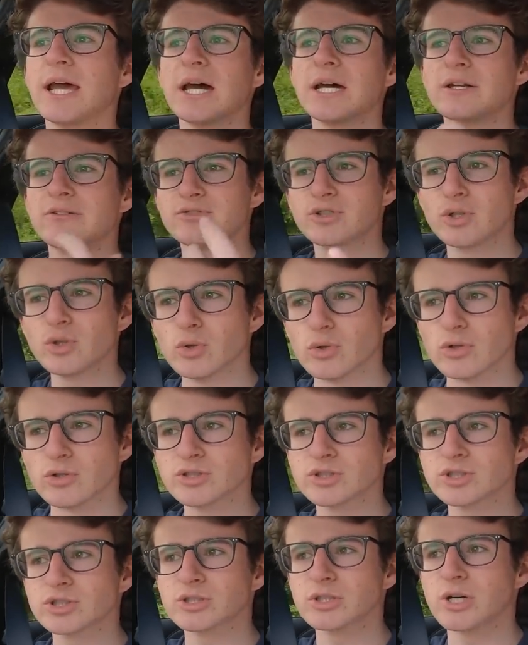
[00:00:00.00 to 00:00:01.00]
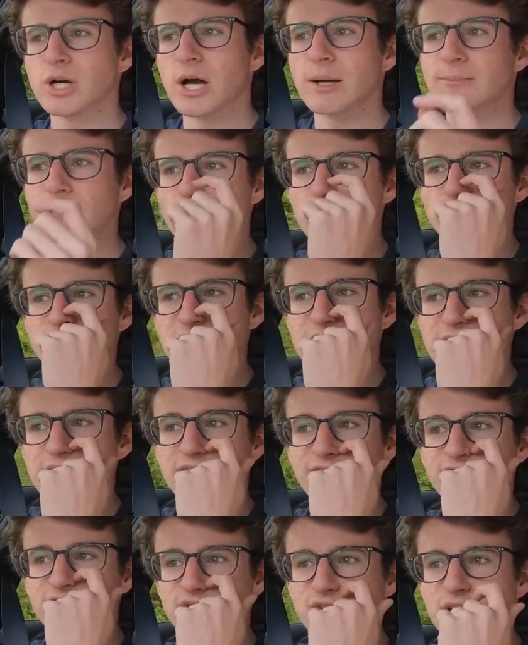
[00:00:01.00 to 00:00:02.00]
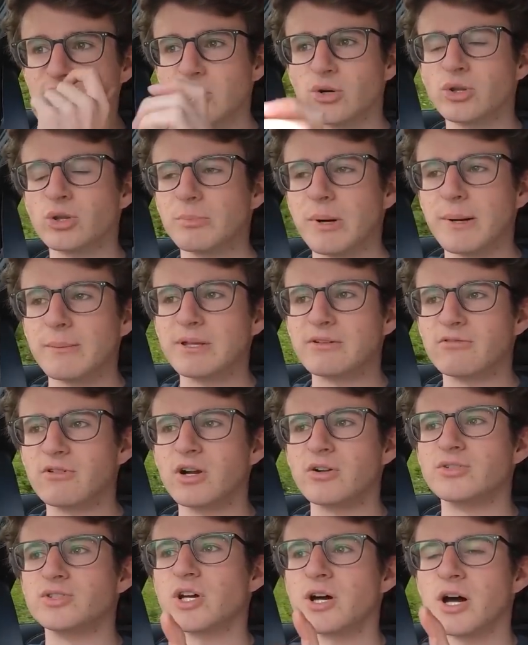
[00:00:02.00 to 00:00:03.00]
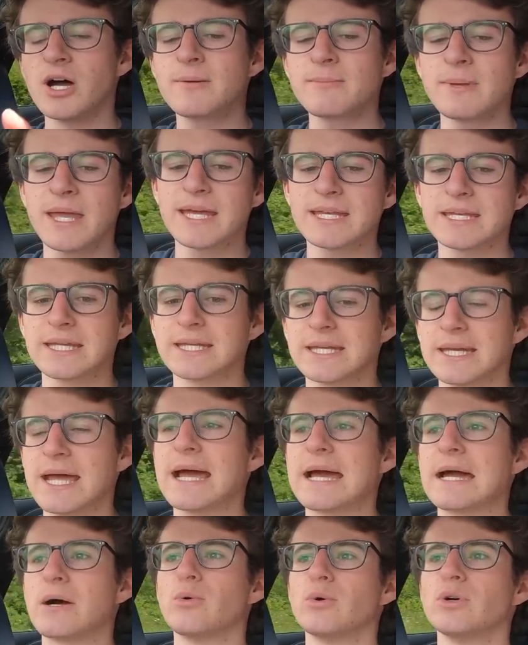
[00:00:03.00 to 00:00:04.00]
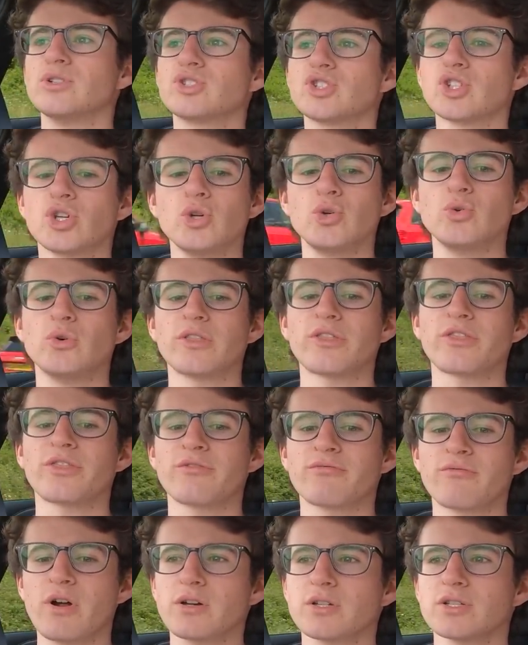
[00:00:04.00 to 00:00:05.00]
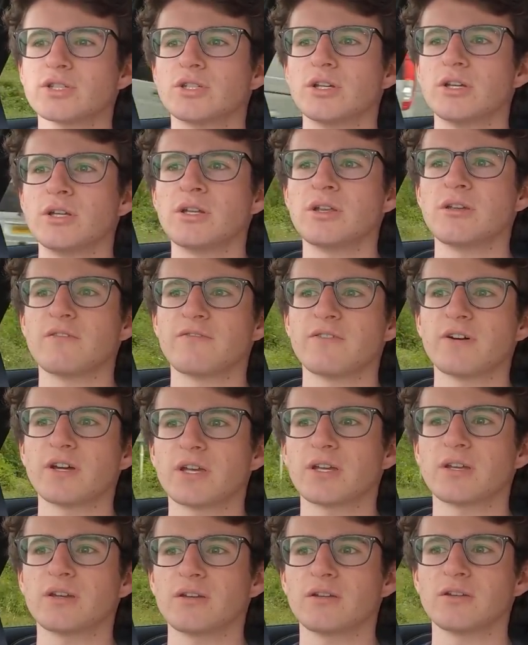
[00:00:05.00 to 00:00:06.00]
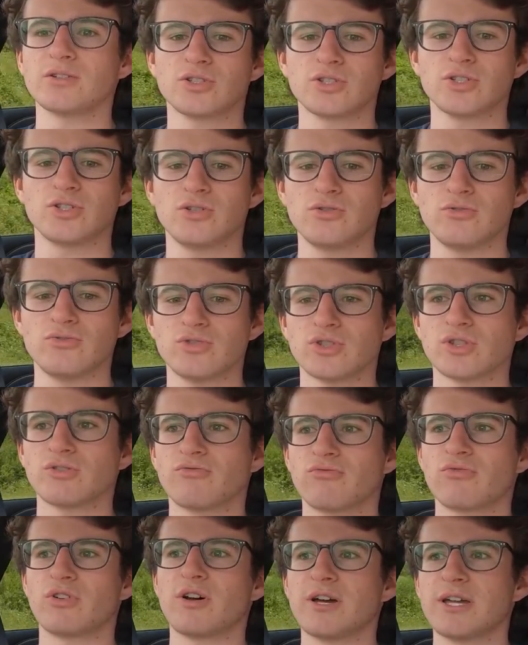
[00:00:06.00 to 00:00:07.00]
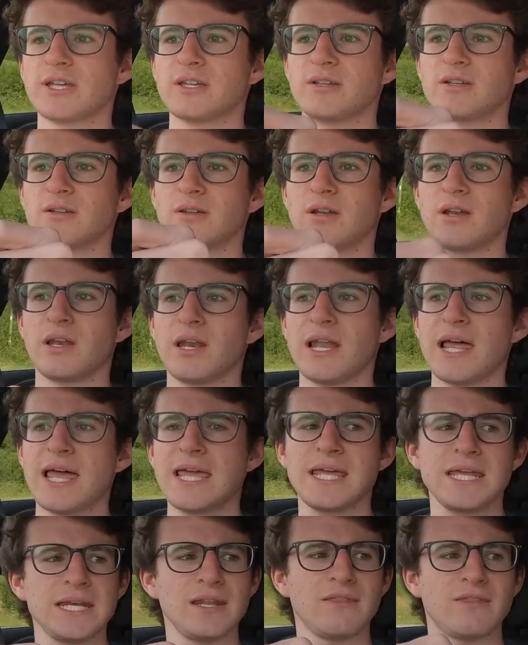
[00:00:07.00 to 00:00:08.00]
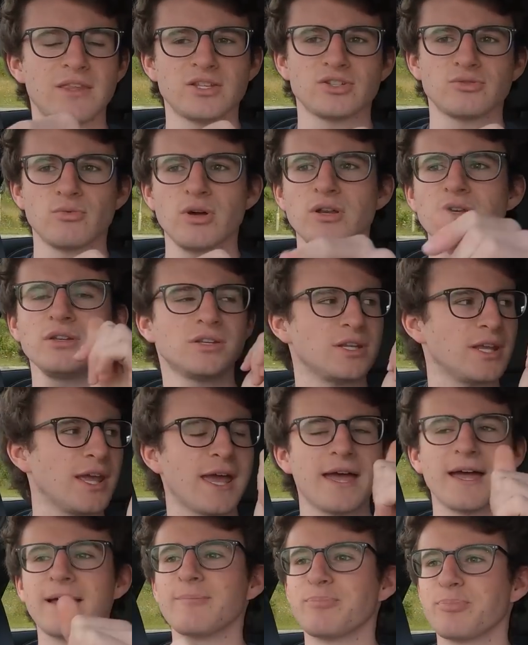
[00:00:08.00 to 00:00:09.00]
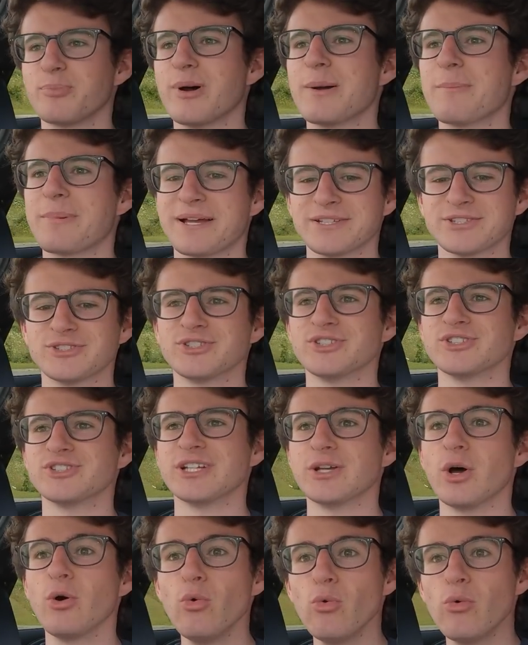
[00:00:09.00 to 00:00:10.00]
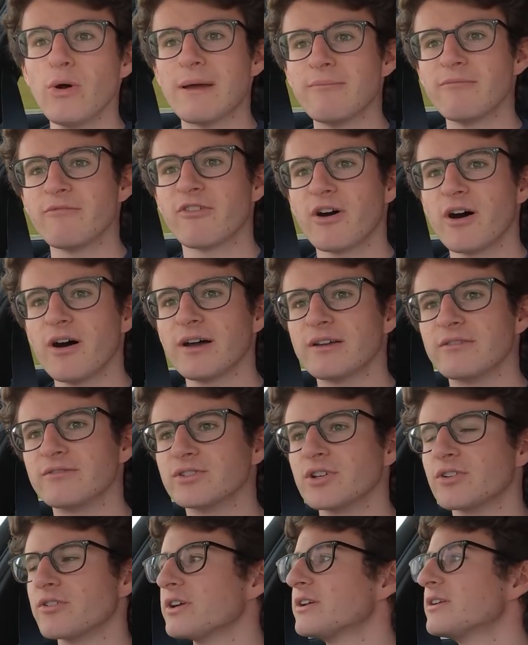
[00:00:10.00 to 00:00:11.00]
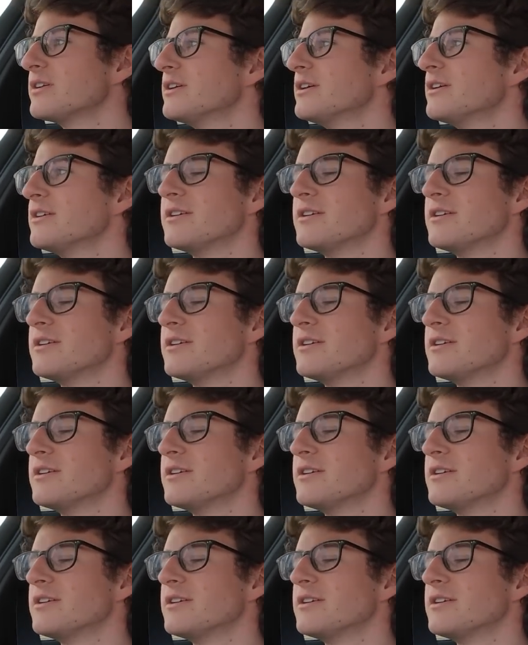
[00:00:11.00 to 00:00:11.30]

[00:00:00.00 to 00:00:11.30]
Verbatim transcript: And of course, I'm not silly enough to do that on the public road. So I'm heading now to Thruxton, if I can choose the right lane. This one? Yeah, my passenger said, oh, M5, sorry.